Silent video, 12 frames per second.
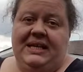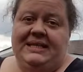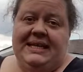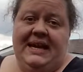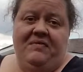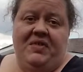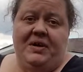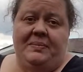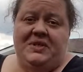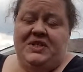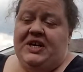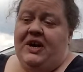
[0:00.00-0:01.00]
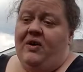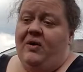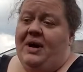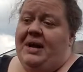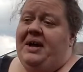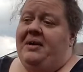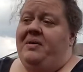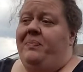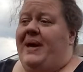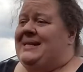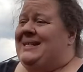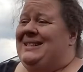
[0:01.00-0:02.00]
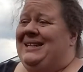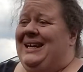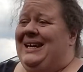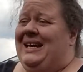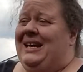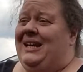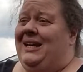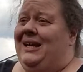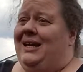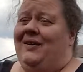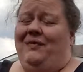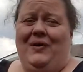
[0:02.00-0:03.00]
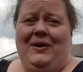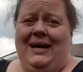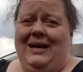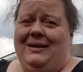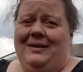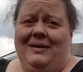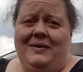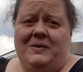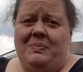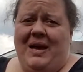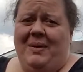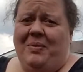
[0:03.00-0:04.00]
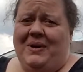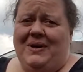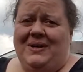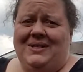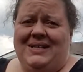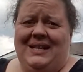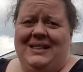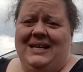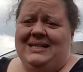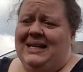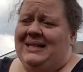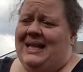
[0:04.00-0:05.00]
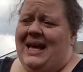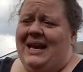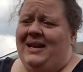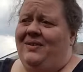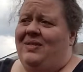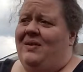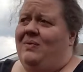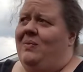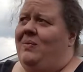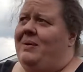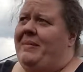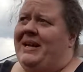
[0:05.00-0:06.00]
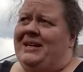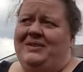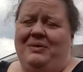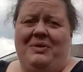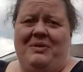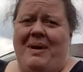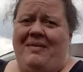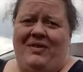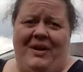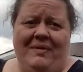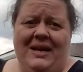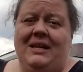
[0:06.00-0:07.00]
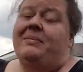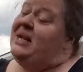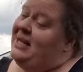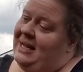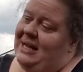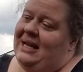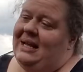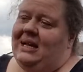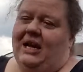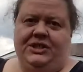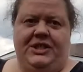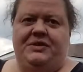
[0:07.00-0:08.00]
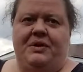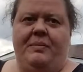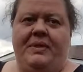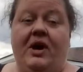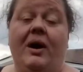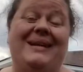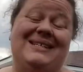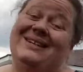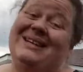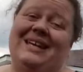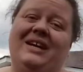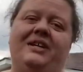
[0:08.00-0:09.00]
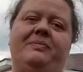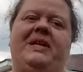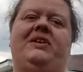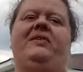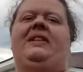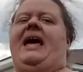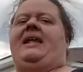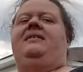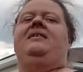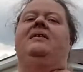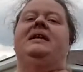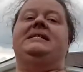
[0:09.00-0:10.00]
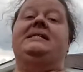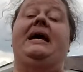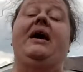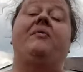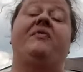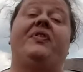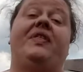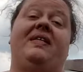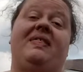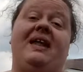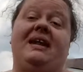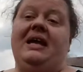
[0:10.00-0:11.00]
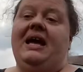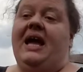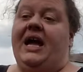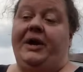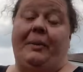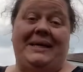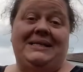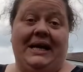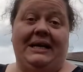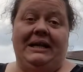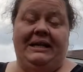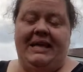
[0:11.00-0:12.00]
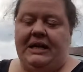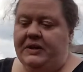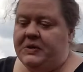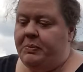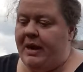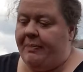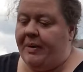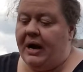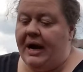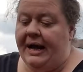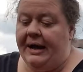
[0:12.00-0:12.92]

thing to give them. So basically, if you get newspapers and things like that, and you think, well, what am I going to do with them after I read them? I'll just throw them in the garbage. You could be doing that too, and it's a helpful thing then, and you're recycling that newspaper.